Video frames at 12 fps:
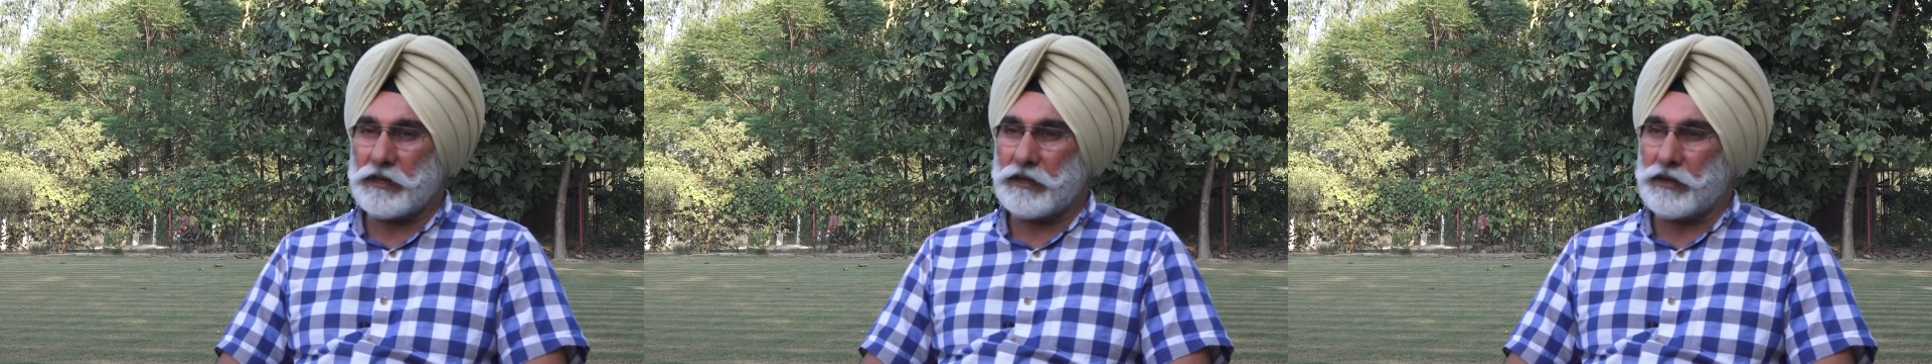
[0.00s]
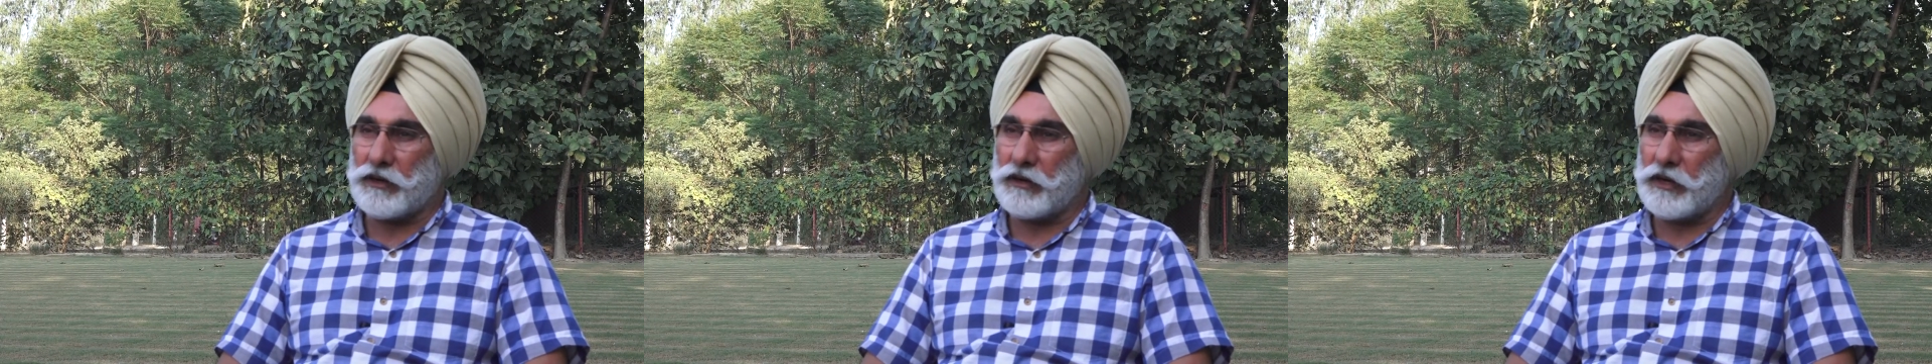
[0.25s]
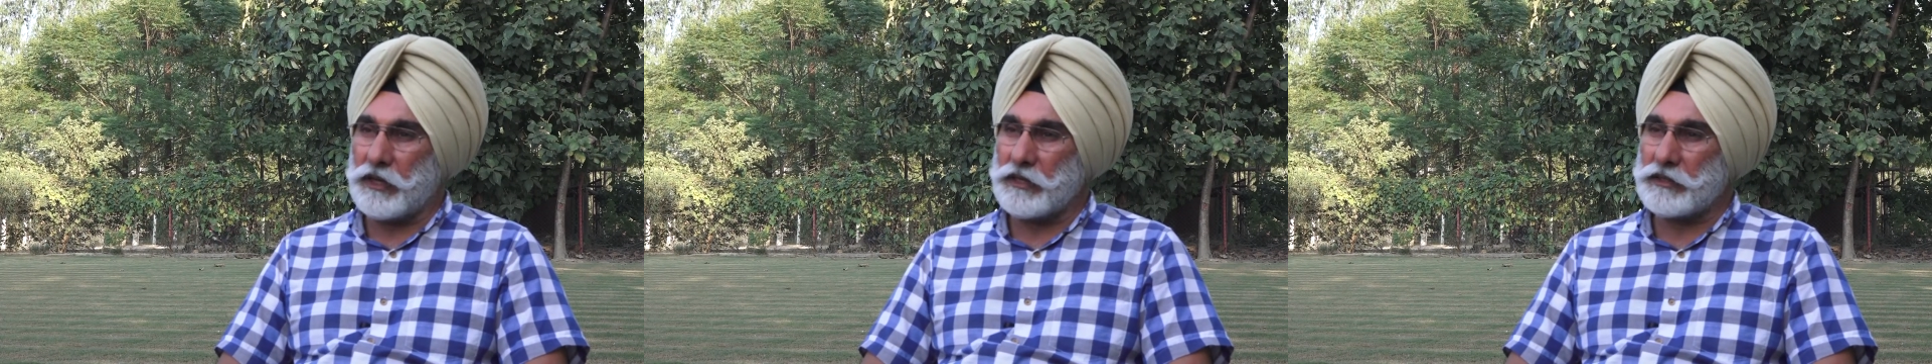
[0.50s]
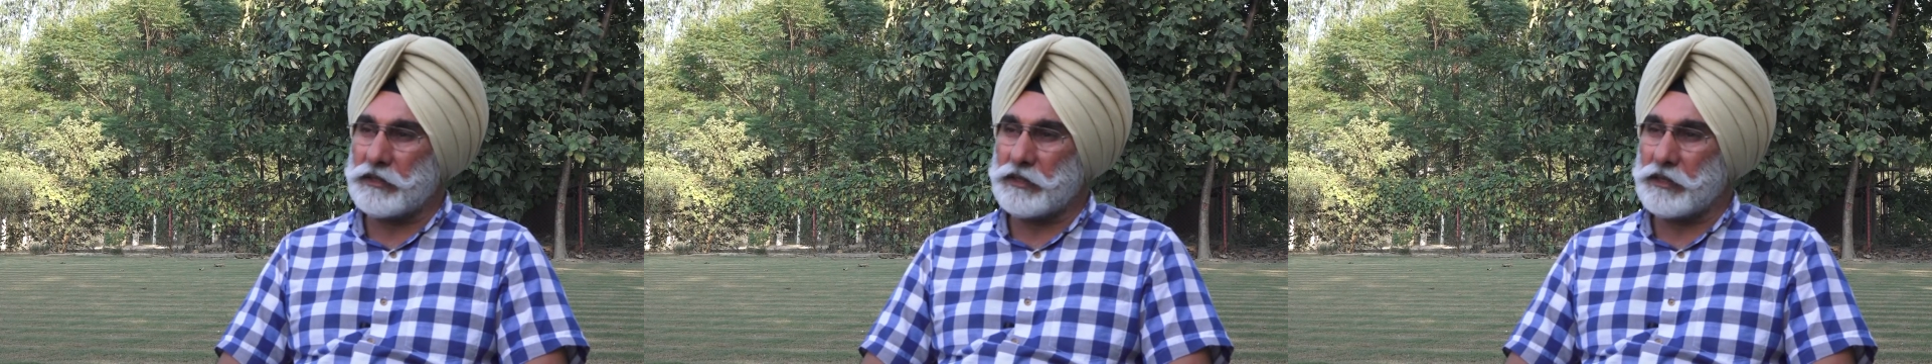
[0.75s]
all,
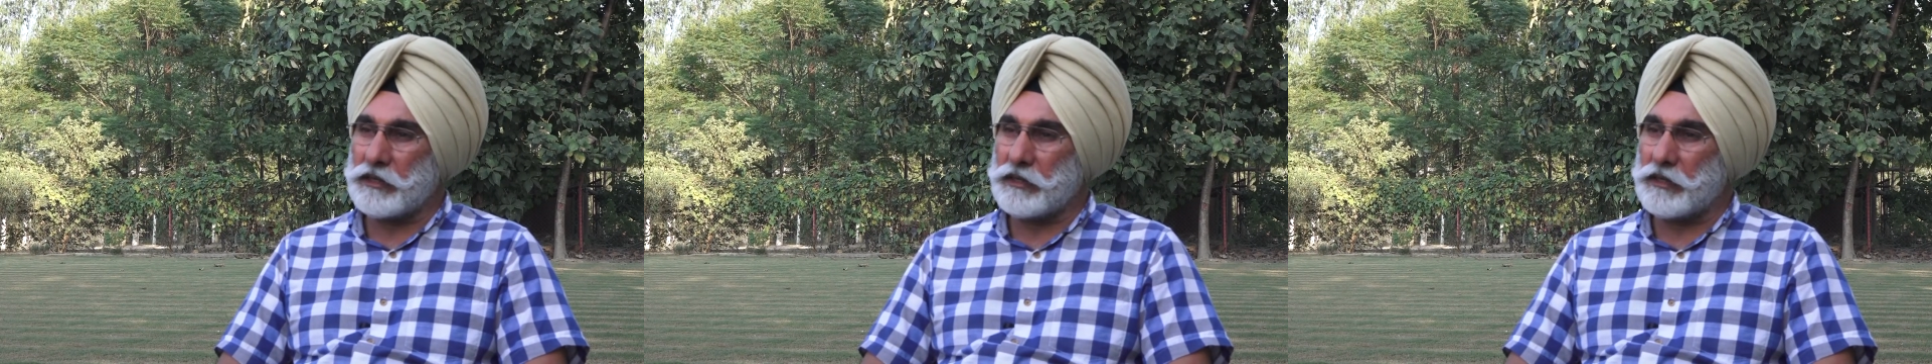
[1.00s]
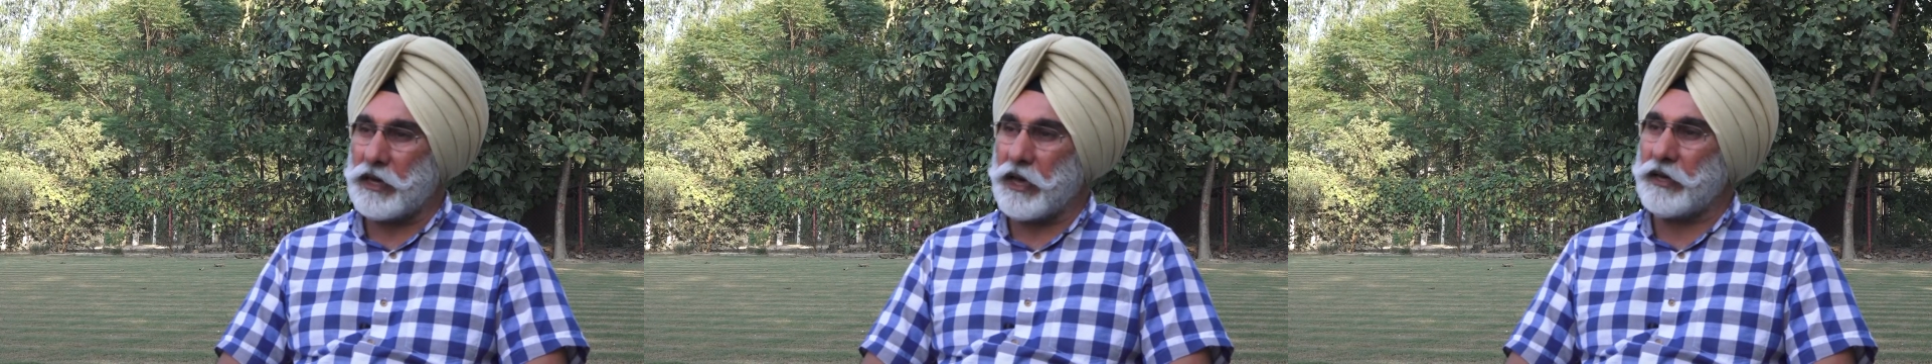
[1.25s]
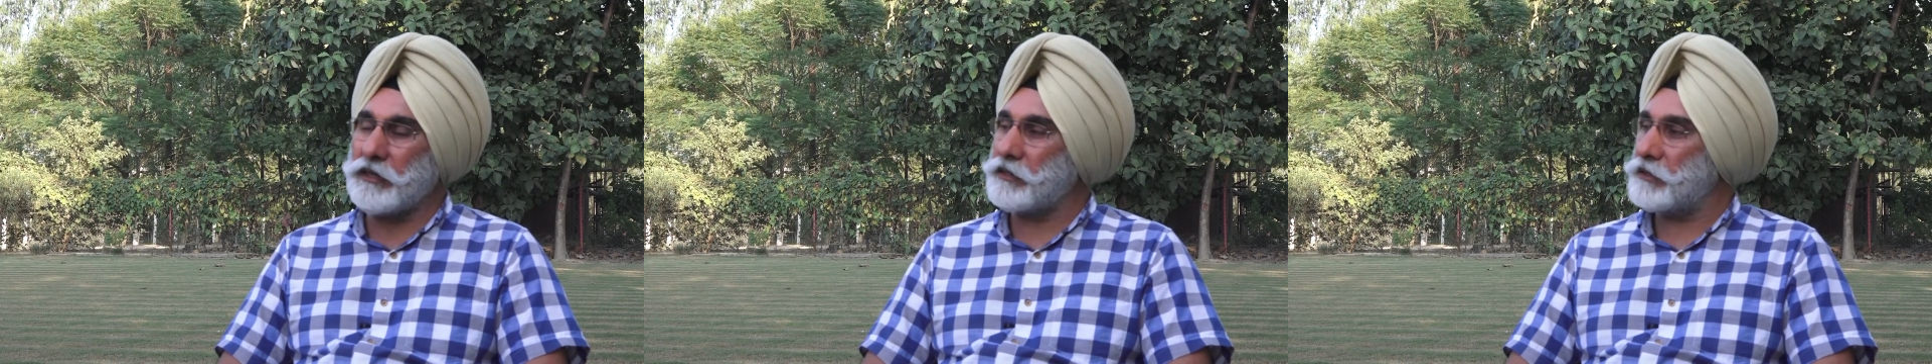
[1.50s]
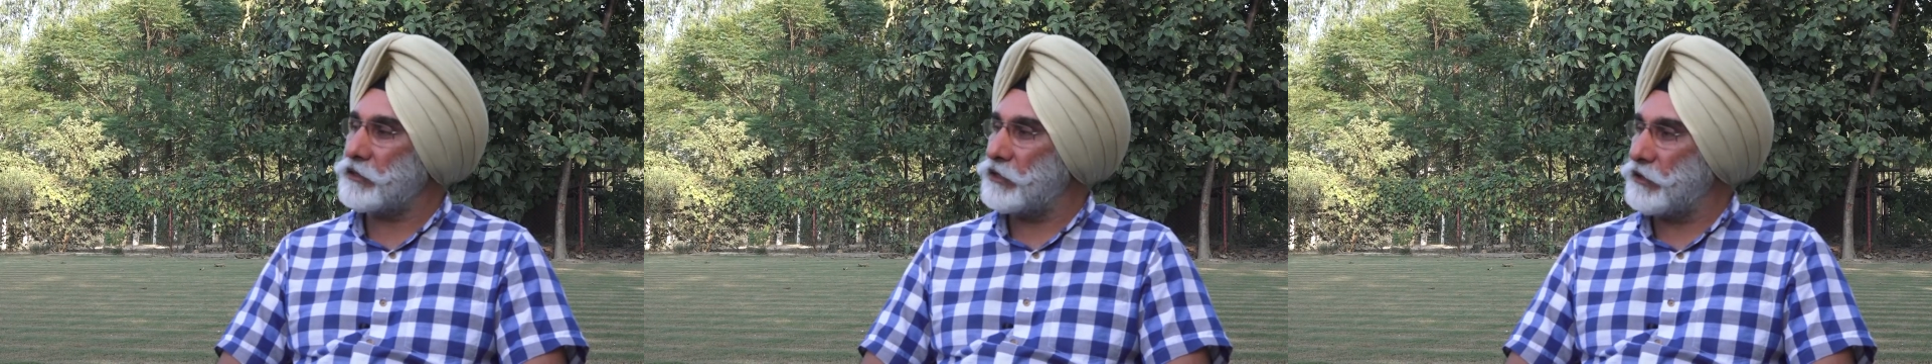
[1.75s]
is the height